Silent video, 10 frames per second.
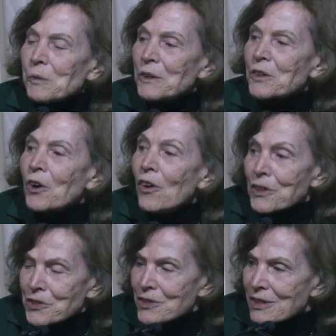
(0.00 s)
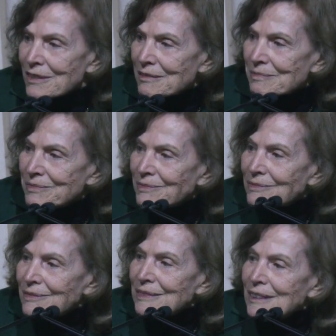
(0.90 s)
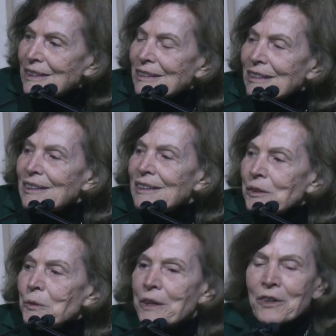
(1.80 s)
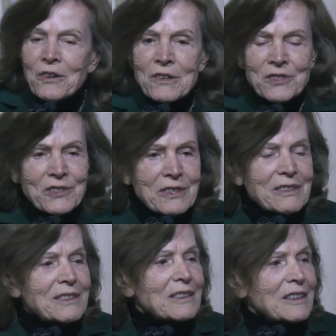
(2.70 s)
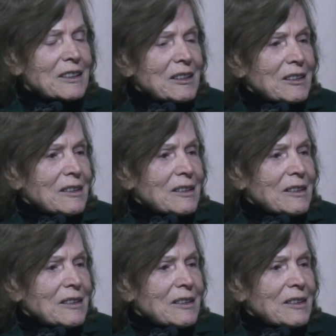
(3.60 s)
But at what cost? At what cost?